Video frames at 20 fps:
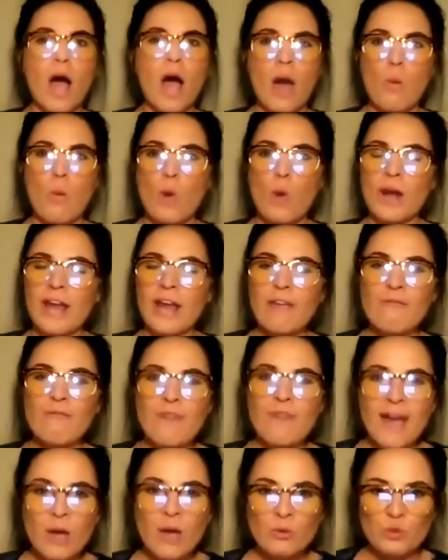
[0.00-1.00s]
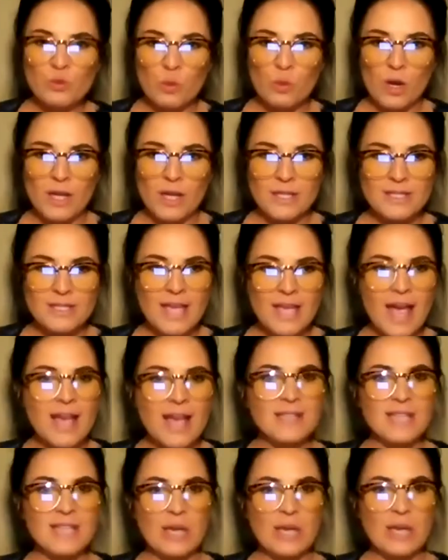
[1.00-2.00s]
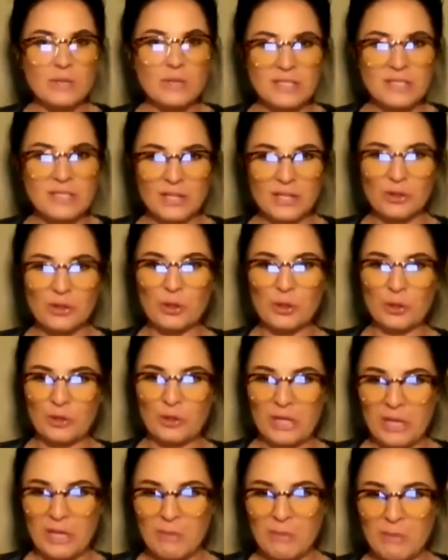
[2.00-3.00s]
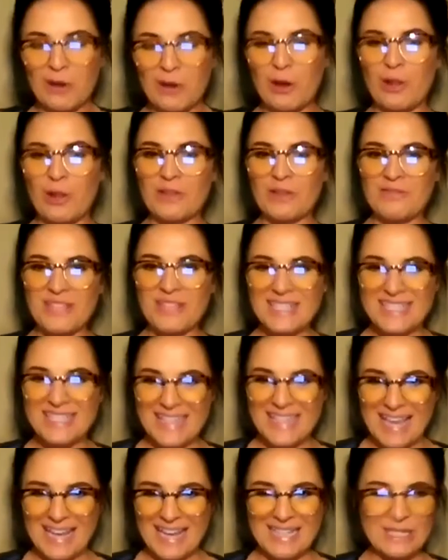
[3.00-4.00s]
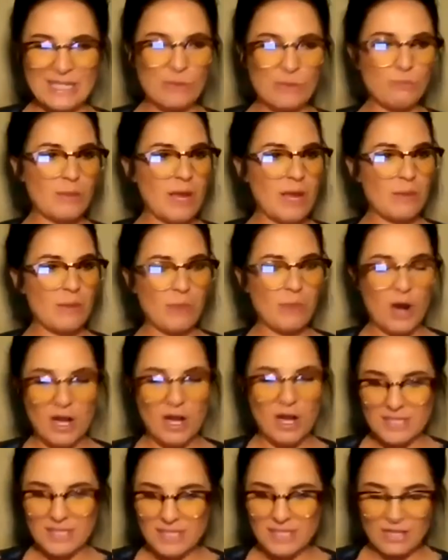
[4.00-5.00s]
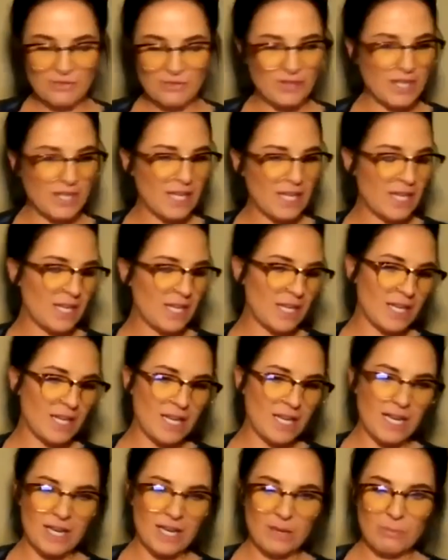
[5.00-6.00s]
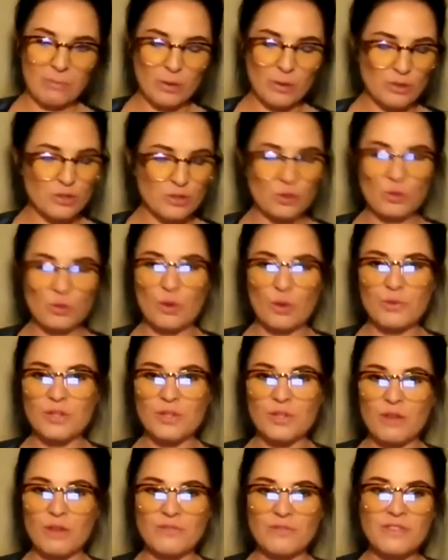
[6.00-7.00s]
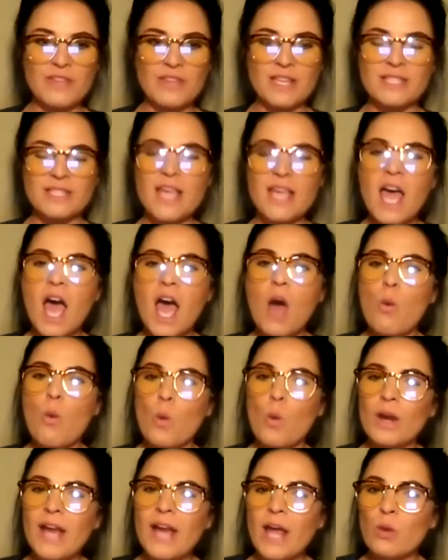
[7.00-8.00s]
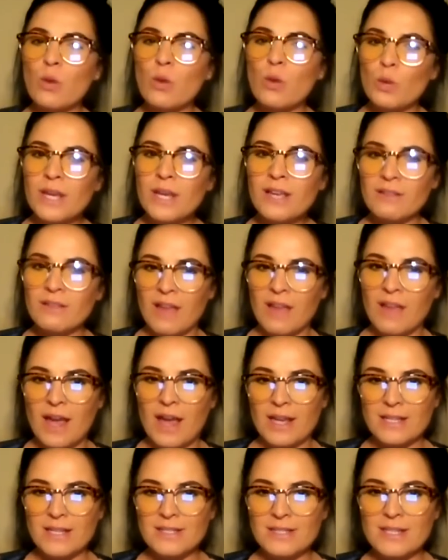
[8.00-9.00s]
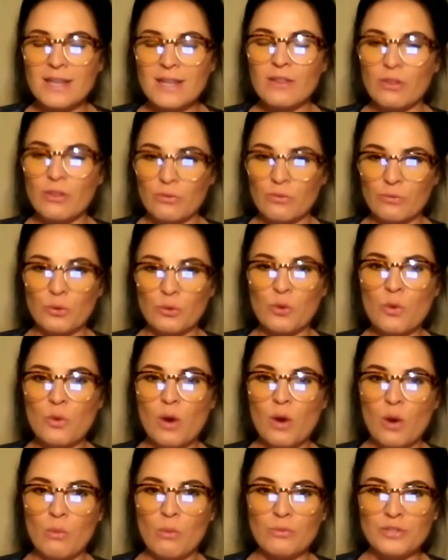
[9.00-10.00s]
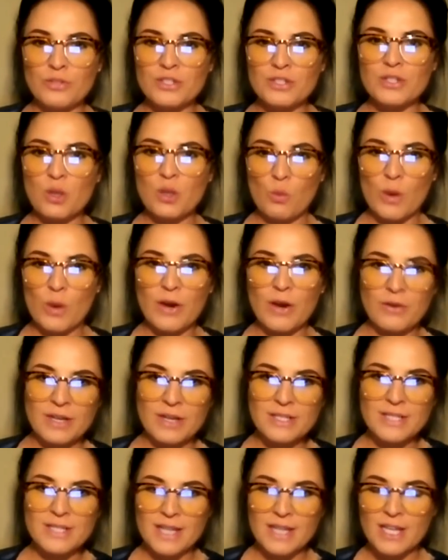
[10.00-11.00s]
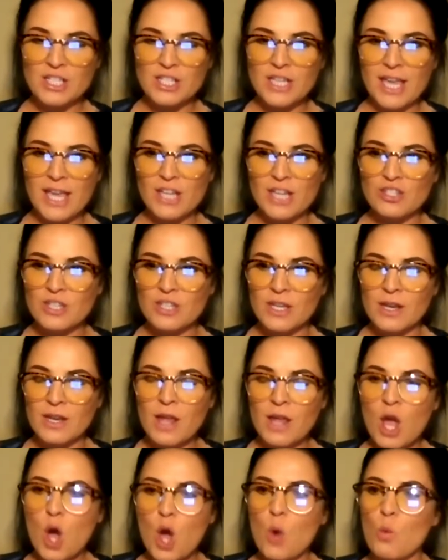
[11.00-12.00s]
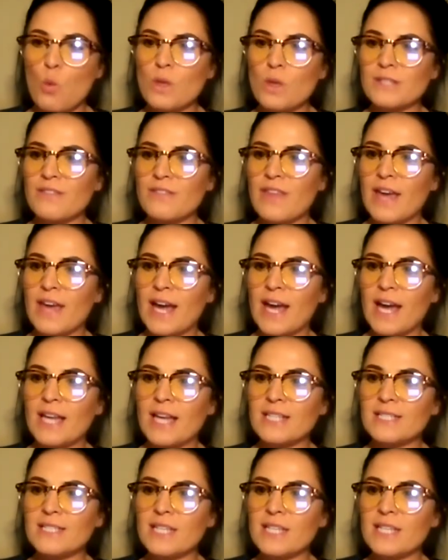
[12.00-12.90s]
What I found was, as I was learning about all of these things and positivity and personal growth and all the things, what I realized through just awareness and education was that